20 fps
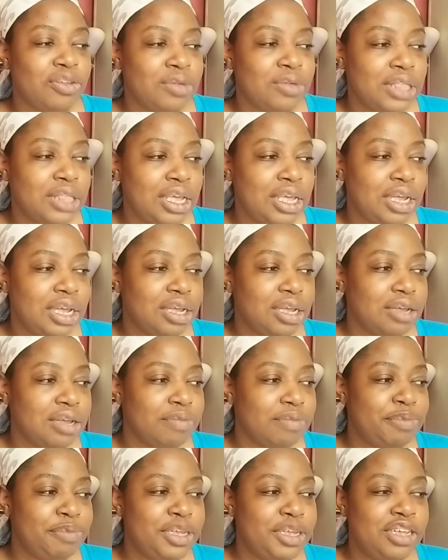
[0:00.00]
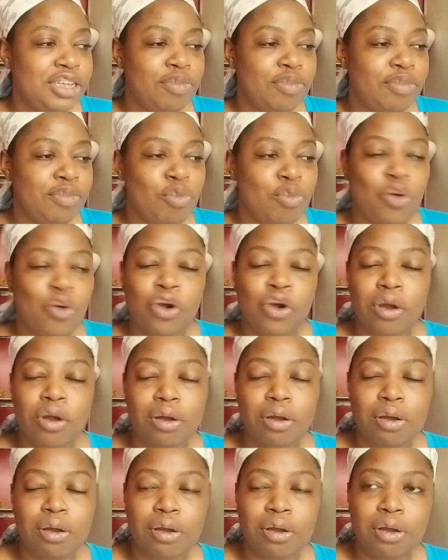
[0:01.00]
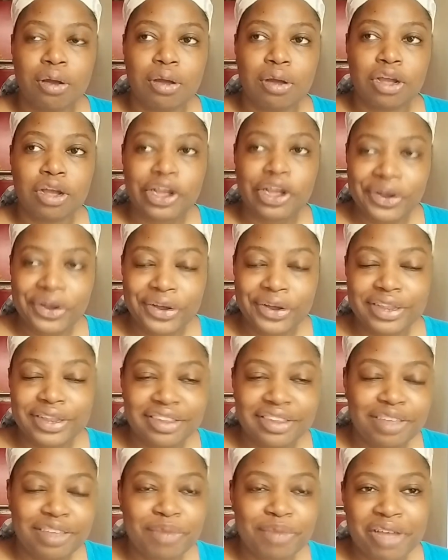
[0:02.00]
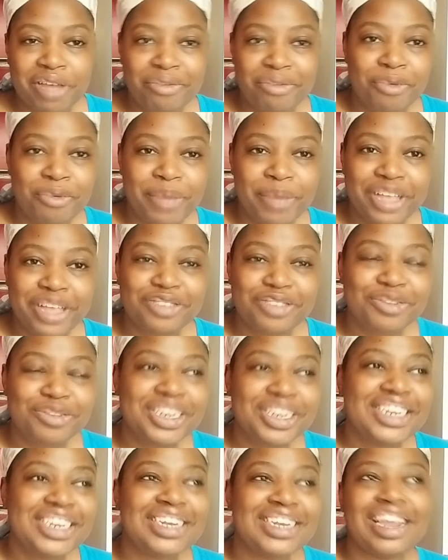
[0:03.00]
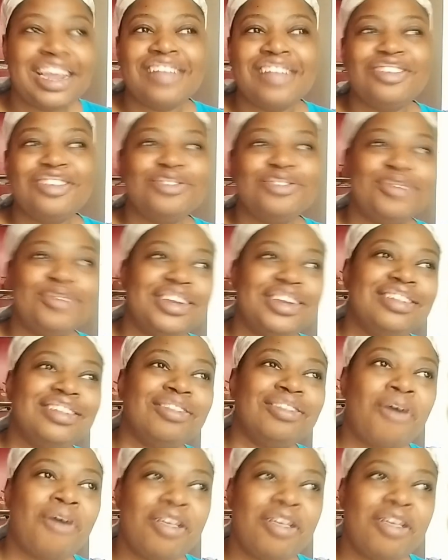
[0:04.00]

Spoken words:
to like be more current in my romance reading and not just reading the